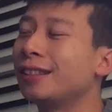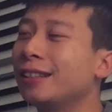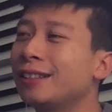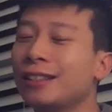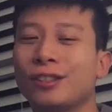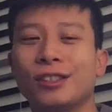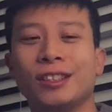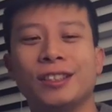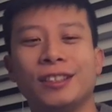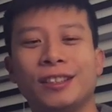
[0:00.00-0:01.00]

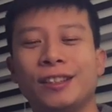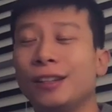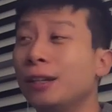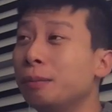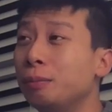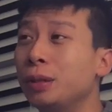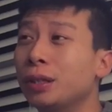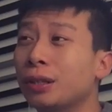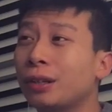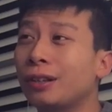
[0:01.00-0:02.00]
Essentially,
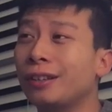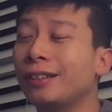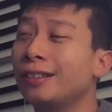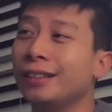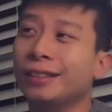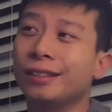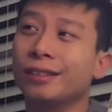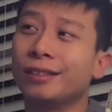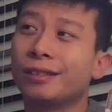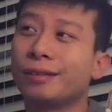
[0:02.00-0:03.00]
beer
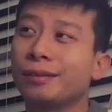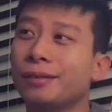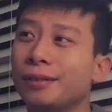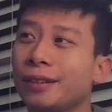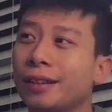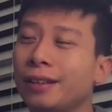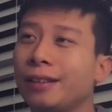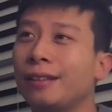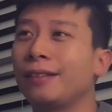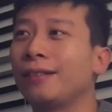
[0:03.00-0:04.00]
is like
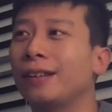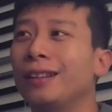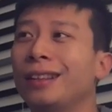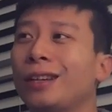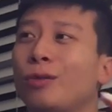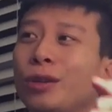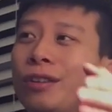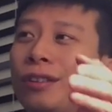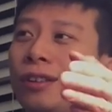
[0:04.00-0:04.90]
a liquid